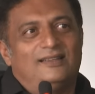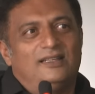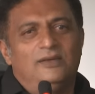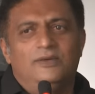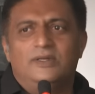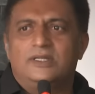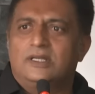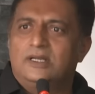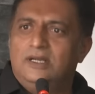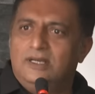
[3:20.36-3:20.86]
He
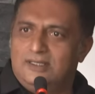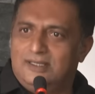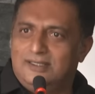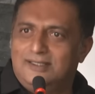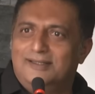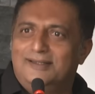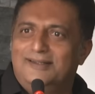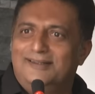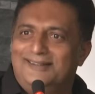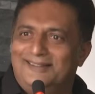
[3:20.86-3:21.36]
was
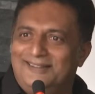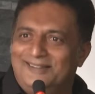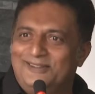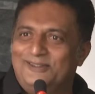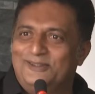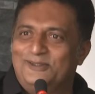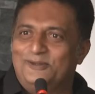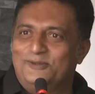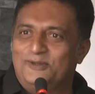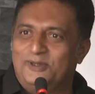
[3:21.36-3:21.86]
cursed
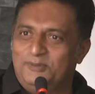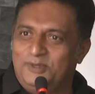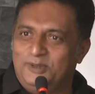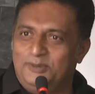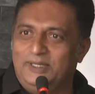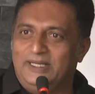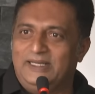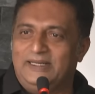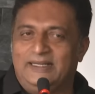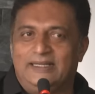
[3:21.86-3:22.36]
from the
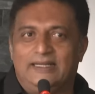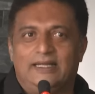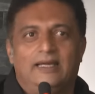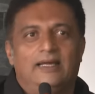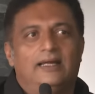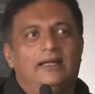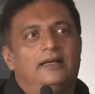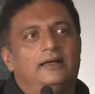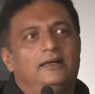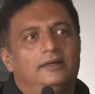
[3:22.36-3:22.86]
beginning,
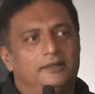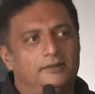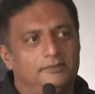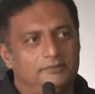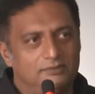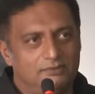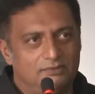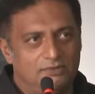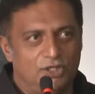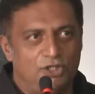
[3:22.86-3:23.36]
and
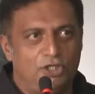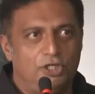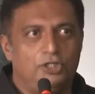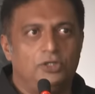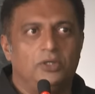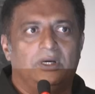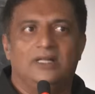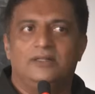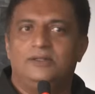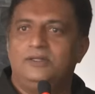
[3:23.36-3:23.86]
the
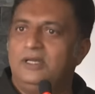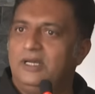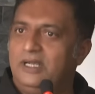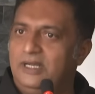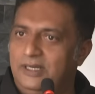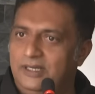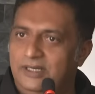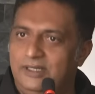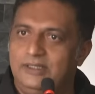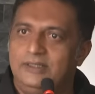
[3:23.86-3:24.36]
Shishu
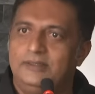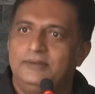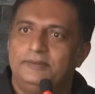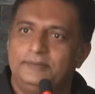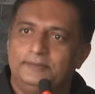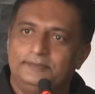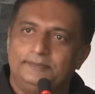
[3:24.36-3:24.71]
Hatya he did,